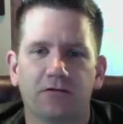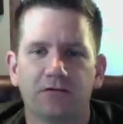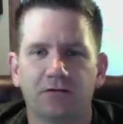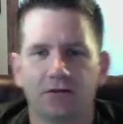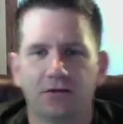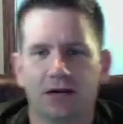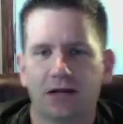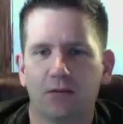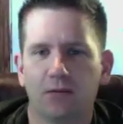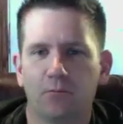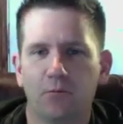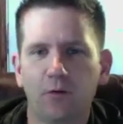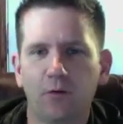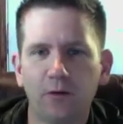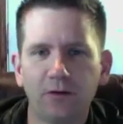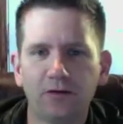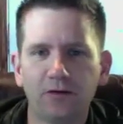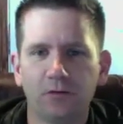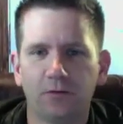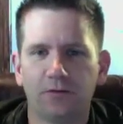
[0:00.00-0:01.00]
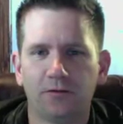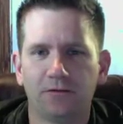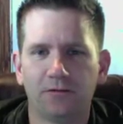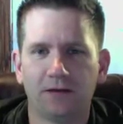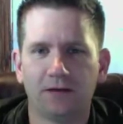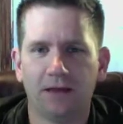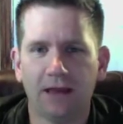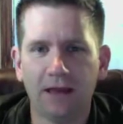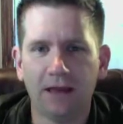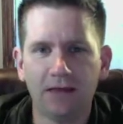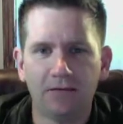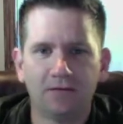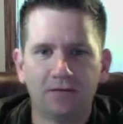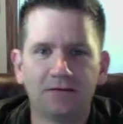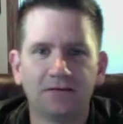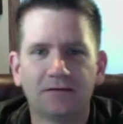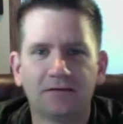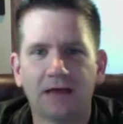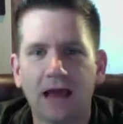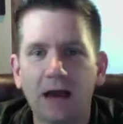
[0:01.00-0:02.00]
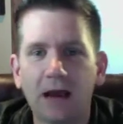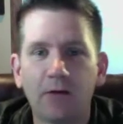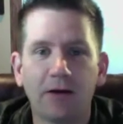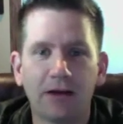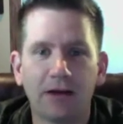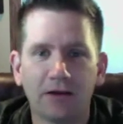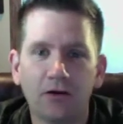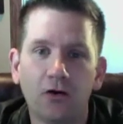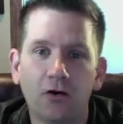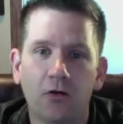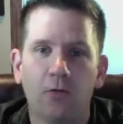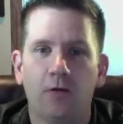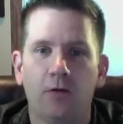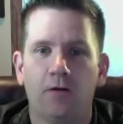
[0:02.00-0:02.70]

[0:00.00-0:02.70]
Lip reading: that I can point to and say, hey, this is how I know.